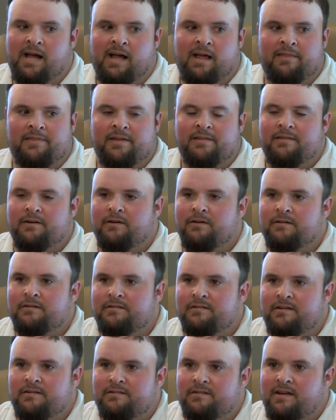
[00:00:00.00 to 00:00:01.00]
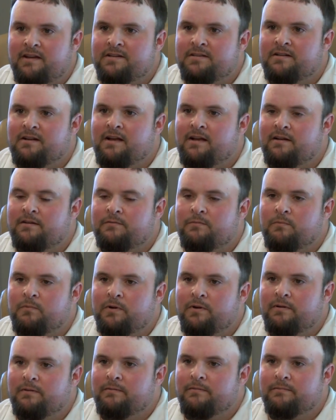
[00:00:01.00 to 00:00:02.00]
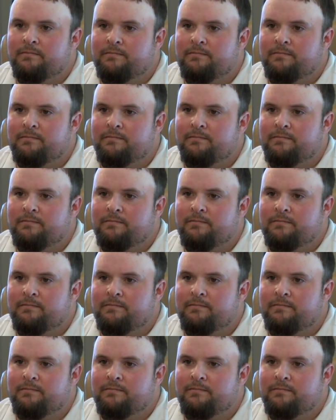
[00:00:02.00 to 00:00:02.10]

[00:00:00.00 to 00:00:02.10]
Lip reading: I think they're going to sensationalize what